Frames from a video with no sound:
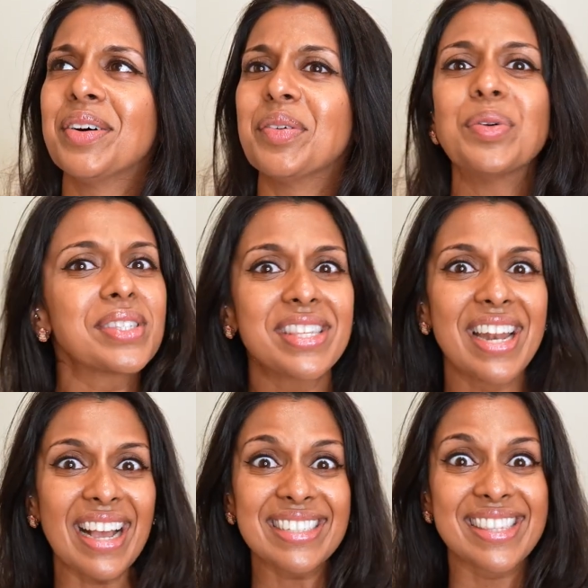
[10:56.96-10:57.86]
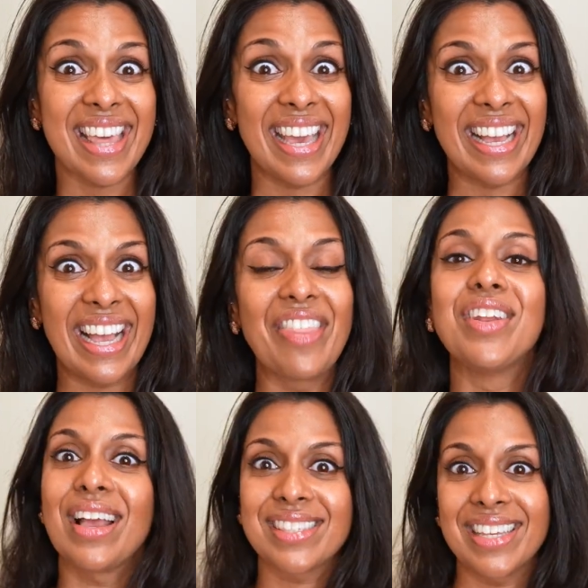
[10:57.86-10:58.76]
What's the next thing? And the
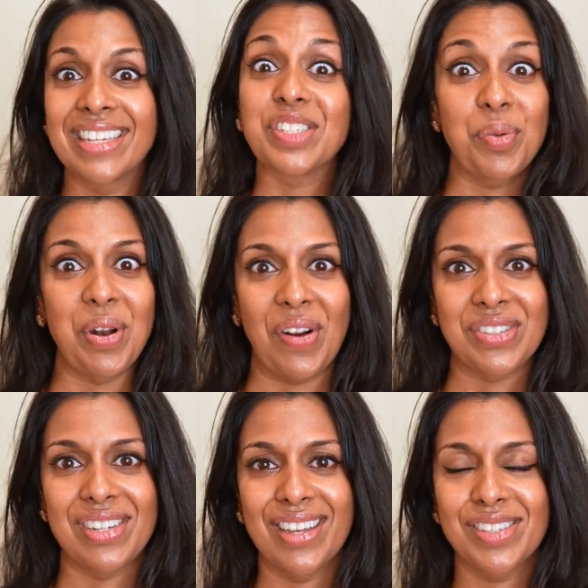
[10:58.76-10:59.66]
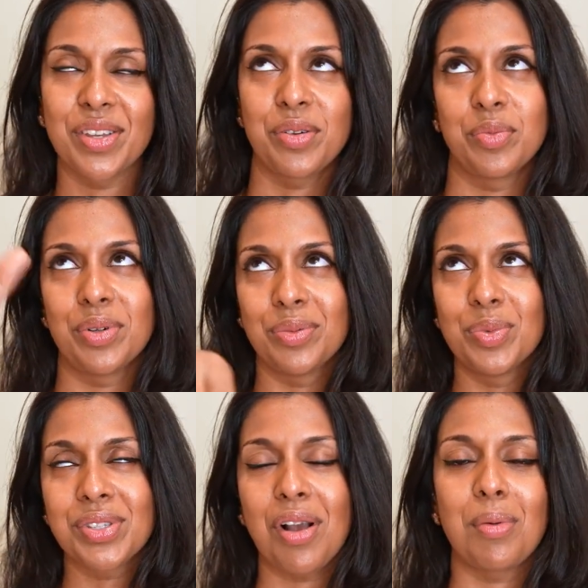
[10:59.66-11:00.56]
next thing is Sweethearts Night. So
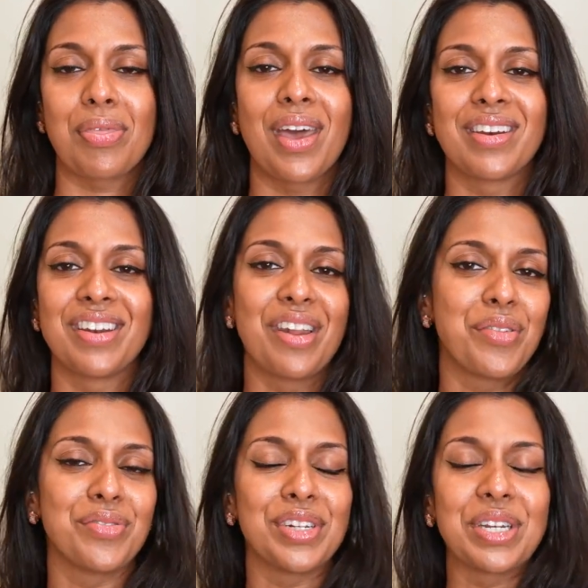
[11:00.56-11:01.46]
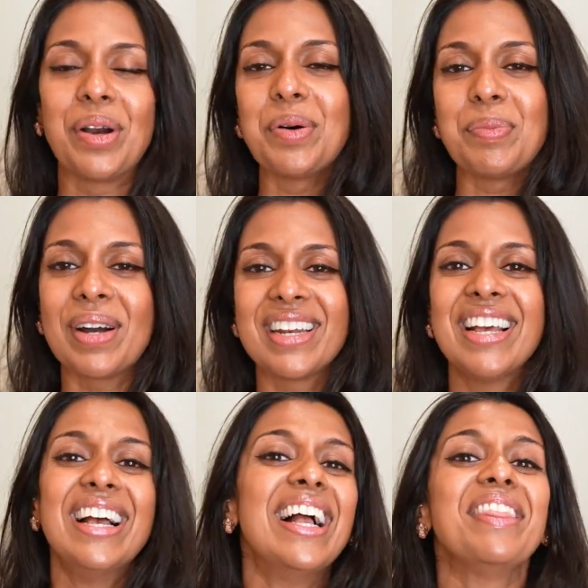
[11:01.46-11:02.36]
we'll talk about that in another video. But
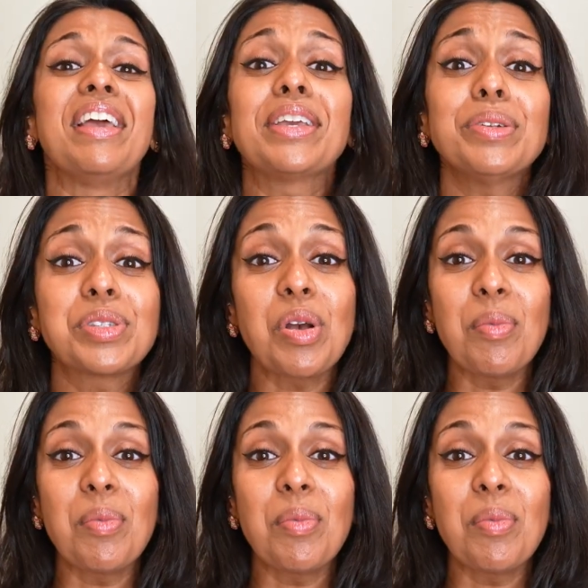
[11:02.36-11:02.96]
thank you so